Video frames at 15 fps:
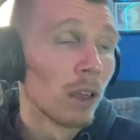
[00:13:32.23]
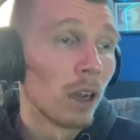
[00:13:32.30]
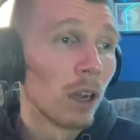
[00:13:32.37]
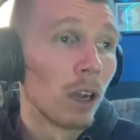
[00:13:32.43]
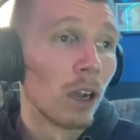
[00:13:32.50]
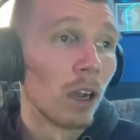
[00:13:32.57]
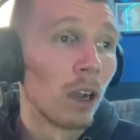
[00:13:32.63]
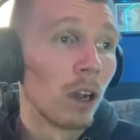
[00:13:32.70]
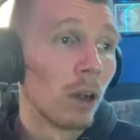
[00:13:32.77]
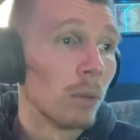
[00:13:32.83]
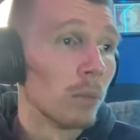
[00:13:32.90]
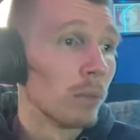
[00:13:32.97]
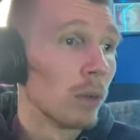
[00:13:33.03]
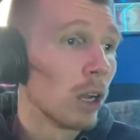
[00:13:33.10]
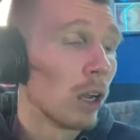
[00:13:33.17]

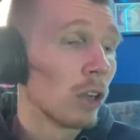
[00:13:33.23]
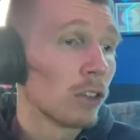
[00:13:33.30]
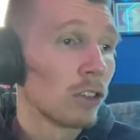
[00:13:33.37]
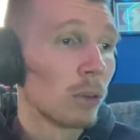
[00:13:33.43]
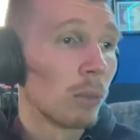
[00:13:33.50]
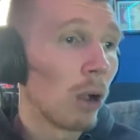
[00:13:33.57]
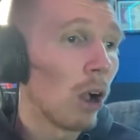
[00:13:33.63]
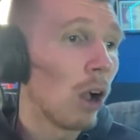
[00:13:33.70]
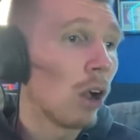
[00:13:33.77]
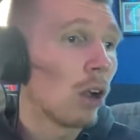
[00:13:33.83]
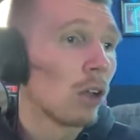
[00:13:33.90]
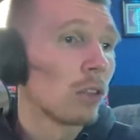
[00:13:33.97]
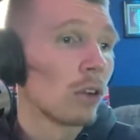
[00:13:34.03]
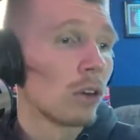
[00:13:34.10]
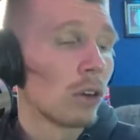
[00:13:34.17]
Some
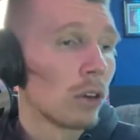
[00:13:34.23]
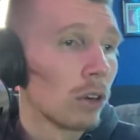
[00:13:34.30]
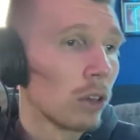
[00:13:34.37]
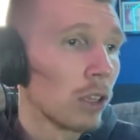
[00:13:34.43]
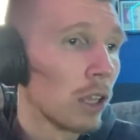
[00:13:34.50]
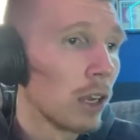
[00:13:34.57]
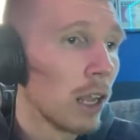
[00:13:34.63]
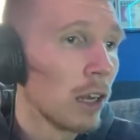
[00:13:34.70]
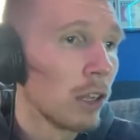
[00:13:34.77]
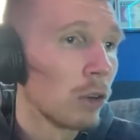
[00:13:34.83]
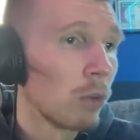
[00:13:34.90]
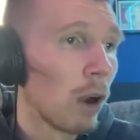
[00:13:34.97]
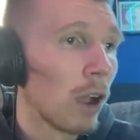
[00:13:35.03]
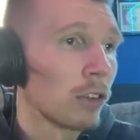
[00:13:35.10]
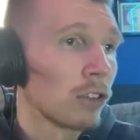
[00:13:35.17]
other Canadian
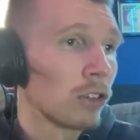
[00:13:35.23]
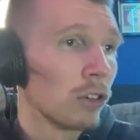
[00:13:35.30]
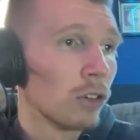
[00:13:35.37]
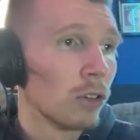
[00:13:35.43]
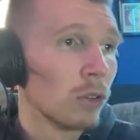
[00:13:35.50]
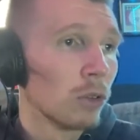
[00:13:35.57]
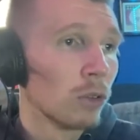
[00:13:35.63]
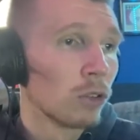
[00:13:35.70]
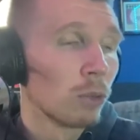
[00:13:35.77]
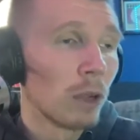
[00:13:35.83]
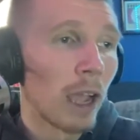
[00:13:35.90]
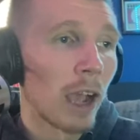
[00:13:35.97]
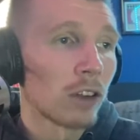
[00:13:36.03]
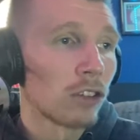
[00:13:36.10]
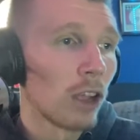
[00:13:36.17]
roster news. We
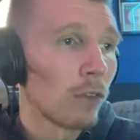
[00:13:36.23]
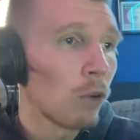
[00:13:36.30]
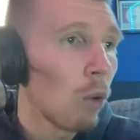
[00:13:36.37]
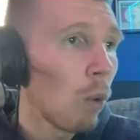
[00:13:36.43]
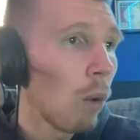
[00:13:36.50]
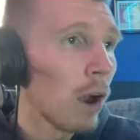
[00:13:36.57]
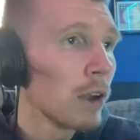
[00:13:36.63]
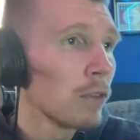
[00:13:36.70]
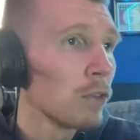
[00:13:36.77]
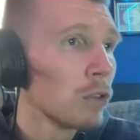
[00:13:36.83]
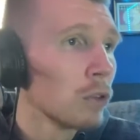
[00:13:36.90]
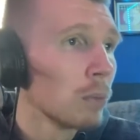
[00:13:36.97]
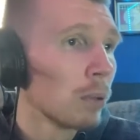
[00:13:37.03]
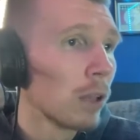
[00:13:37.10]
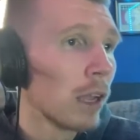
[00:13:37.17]
actually have quite a
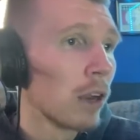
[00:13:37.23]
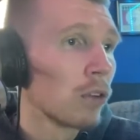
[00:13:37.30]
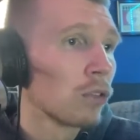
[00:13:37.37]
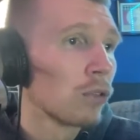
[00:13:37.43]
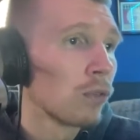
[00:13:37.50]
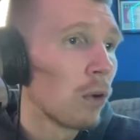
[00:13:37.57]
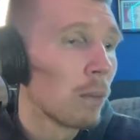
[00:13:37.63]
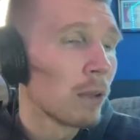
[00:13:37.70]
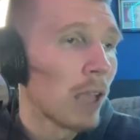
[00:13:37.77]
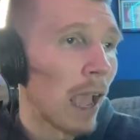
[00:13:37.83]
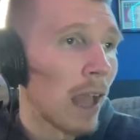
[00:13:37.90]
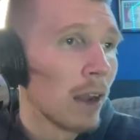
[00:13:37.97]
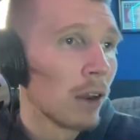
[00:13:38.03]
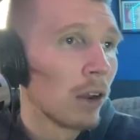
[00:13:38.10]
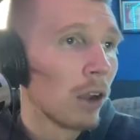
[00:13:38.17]
few players from
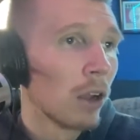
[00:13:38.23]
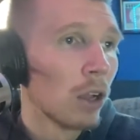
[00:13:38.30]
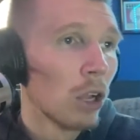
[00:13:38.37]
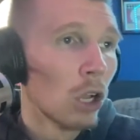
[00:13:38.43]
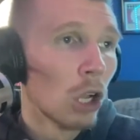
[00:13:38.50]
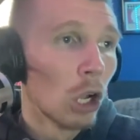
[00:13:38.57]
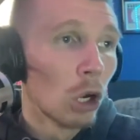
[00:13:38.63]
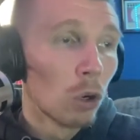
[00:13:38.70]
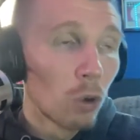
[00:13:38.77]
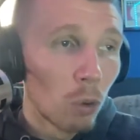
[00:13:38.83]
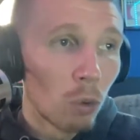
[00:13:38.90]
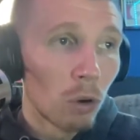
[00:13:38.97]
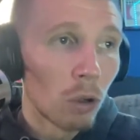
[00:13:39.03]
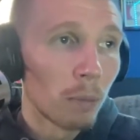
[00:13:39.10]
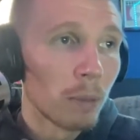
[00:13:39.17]
Canada who
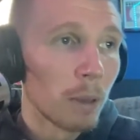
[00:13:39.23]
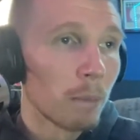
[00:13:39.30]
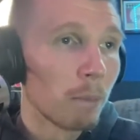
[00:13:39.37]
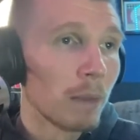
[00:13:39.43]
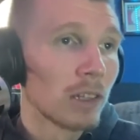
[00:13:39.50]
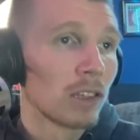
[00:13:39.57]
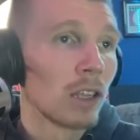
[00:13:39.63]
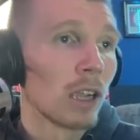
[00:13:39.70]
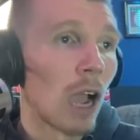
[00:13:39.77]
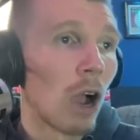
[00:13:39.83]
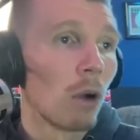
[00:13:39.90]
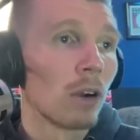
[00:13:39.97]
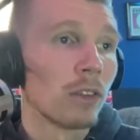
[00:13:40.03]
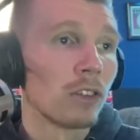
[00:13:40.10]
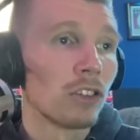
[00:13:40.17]
will be missing
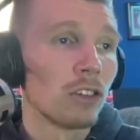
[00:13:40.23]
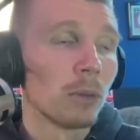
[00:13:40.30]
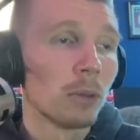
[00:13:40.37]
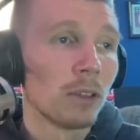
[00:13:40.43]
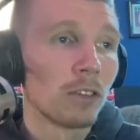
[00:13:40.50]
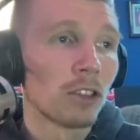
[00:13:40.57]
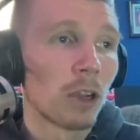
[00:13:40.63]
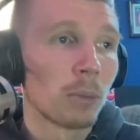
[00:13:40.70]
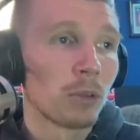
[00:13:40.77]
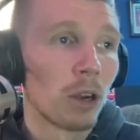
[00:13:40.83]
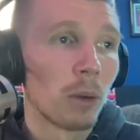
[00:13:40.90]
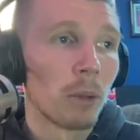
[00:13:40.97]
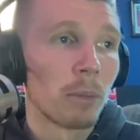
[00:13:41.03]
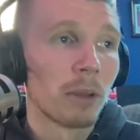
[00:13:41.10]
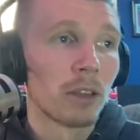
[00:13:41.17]
out on the SheBelieves Cup
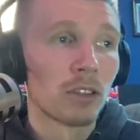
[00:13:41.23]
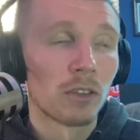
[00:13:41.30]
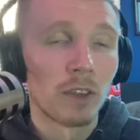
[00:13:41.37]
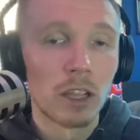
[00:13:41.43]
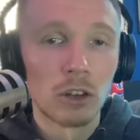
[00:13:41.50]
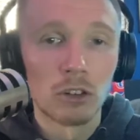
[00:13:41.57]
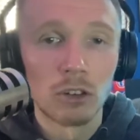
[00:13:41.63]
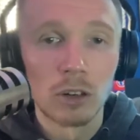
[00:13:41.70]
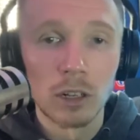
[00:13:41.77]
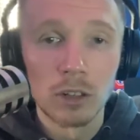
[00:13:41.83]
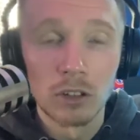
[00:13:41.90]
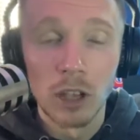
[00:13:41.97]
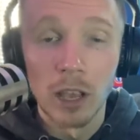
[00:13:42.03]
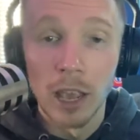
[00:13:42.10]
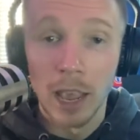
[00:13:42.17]
tournament because of
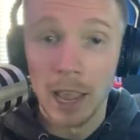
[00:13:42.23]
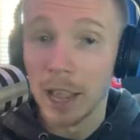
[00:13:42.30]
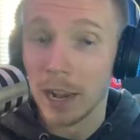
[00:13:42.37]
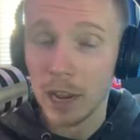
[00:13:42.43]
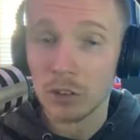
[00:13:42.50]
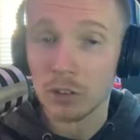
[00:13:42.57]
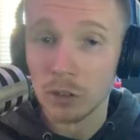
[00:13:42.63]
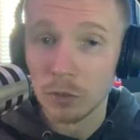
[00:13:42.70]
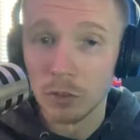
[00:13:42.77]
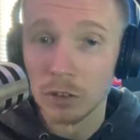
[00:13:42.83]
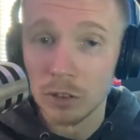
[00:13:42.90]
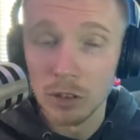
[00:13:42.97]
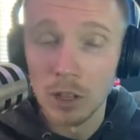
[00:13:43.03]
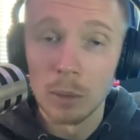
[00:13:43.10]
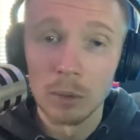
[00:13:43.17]
injuries, and actually for the
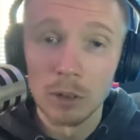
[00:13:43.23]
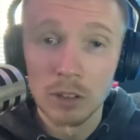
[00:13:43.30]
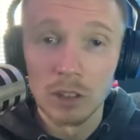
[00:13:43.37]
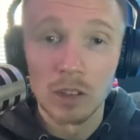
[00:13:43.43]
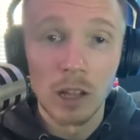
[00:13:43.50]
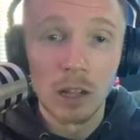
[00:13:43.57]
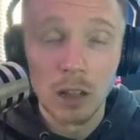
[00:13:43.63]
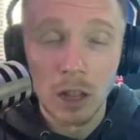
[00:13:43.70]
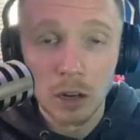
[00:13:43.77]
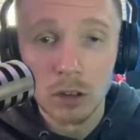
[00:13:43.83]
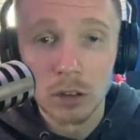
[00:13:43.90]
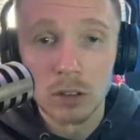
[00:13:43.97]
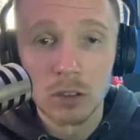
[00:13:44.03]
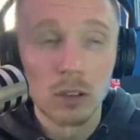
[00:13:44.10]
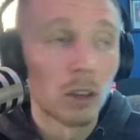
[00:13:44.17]
same reasons that Alana
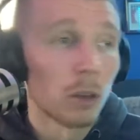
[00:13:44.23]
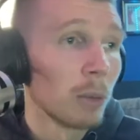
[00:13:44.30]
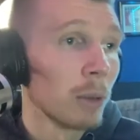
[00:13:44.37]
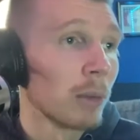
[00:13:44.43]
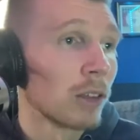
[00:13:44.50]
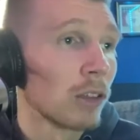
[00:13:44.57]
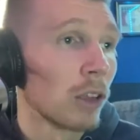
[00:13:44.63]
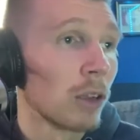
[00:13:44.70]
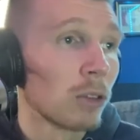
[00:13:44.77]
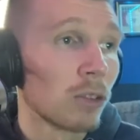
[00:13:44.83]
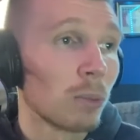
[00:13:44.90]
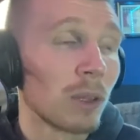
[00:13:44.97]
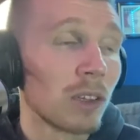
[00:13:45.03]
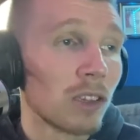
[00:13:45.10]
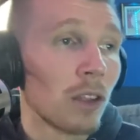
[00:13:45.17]
Cook's going to be missing.
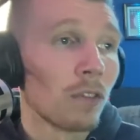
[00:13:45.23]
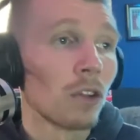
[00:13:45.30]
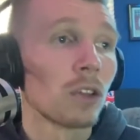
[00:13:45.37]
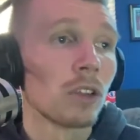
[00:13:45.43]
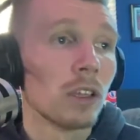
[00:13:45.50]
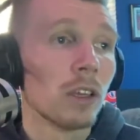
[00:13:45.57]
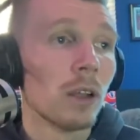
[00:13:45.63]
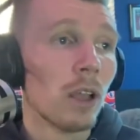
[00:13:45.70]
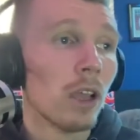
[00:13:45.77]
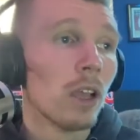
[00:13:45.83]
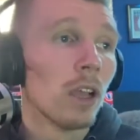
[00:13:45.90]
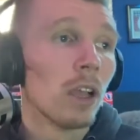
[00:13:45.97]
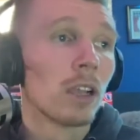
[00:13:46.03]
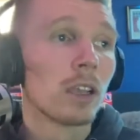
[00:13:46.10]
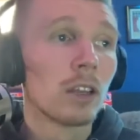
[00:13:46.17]
Specifically,
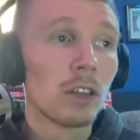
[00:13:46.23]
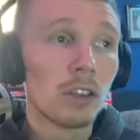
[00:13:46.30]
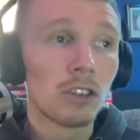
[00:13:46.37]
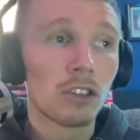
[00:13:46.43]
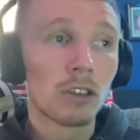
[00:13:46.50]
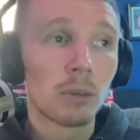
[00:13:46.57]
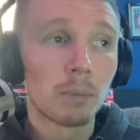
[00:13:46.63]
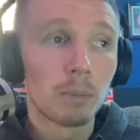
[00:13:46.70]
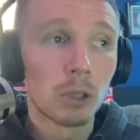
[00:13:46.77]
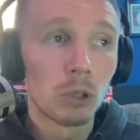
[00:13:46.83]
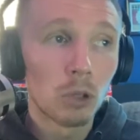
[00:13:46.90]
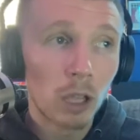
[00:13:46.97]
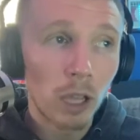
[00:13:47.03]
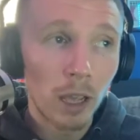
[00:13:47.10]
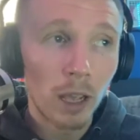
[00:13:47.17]
Kadisha
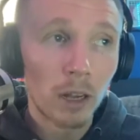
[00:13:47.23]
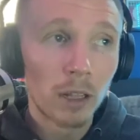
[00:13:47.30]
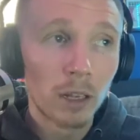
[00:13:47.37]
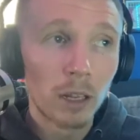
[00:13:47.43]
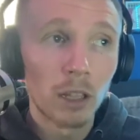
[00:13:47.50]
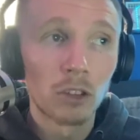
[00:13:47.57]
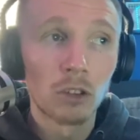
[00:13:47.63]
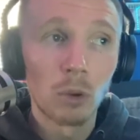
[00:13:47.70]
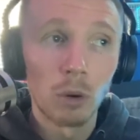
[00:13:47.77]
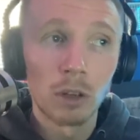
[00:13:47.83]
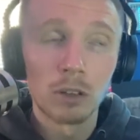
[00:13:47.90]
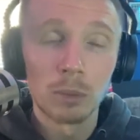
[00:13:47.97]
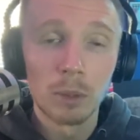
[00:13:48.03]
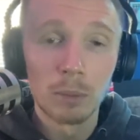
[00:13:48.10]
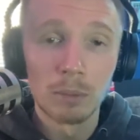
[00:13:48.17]
Buchanan is going
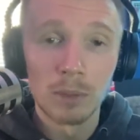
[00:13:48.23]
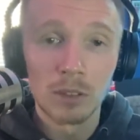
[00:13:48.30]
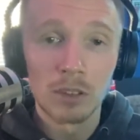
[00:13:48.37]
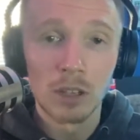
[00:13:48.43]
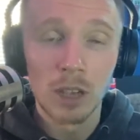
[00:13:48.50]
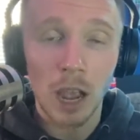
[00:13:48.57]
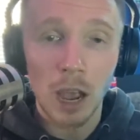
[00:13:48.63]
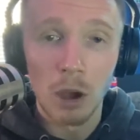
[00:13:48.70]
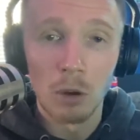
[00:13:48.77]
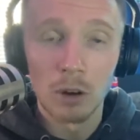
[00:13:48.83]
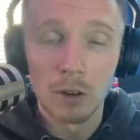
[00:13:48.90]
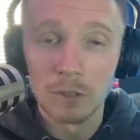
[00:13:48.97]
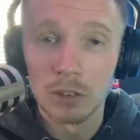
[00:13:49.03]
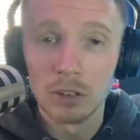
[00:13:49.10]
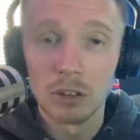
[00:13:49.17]
to be missing out
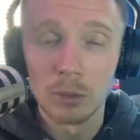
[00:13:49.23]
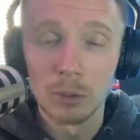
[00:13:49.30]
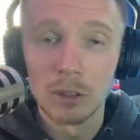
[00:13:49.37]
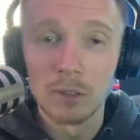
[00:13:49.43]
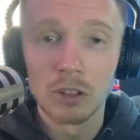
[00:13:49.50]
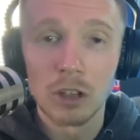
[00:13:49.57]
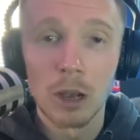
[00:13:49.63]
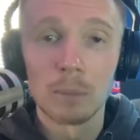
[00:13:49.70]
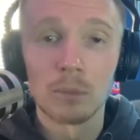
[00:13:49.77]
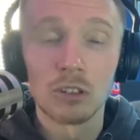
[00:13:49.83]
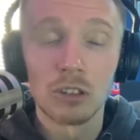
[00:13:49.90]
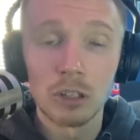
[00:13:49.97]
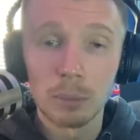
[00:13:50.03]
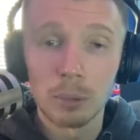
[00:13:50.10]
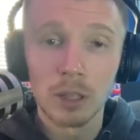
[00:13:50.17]
of the SheBelieves Cup.
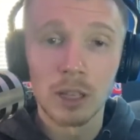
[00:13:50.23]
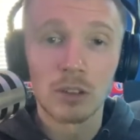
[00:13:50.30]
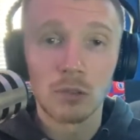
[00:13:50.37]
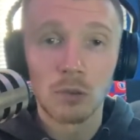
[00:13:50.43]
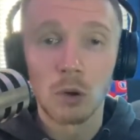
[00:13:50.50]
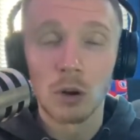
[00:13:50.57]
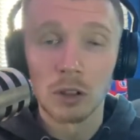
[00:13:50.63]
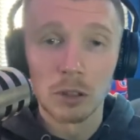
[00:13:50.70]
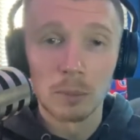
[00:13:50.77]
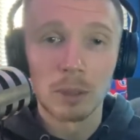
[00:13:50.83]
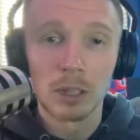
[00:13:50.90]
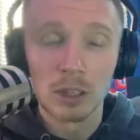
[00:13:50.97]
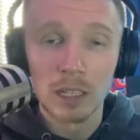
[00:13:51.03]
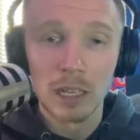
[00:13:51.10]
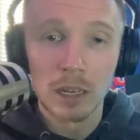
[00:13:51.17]
She plays for
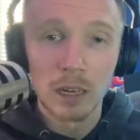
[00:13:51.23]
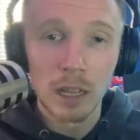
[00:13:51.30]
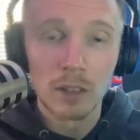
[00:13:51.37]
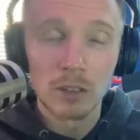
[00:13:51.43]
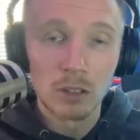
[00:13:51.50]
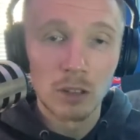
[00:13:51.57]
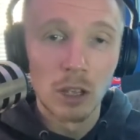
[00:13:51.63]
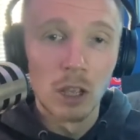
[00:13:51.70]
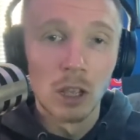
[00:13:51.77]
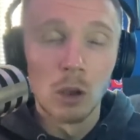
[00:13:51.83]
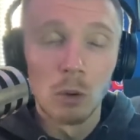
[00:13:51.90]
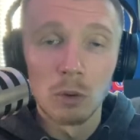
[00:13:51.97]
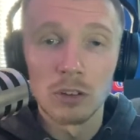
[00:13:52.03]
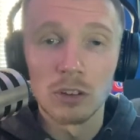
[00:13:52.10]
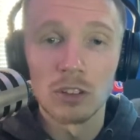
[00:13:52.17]
Olympic Lyonnais,
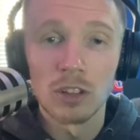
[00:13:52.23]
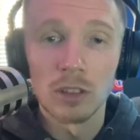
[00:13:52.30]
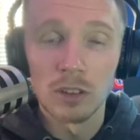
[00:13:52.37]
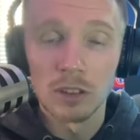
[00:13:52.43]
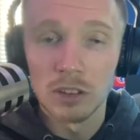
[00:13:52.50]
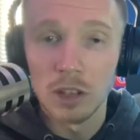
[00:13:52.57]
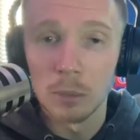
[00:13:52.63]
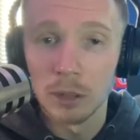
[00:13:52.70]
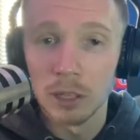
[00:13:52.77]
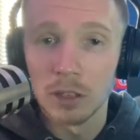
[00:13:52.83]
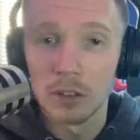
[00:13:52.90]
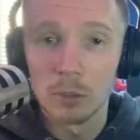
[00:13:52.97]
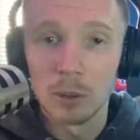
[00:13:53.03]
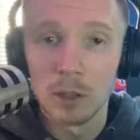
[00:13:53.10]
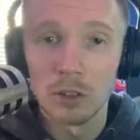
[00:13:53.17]
which is in the same league
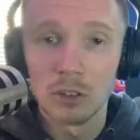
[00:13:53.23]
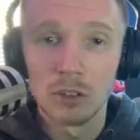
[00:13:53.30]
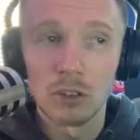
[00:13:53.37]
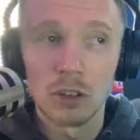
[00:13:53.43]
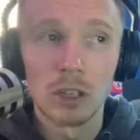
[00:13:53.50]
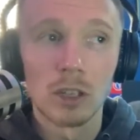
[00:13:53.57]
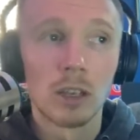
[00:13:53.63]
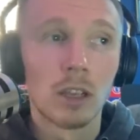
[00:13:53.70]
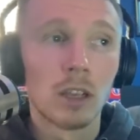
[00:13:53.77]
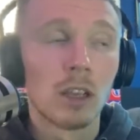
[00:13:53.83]
as PSG.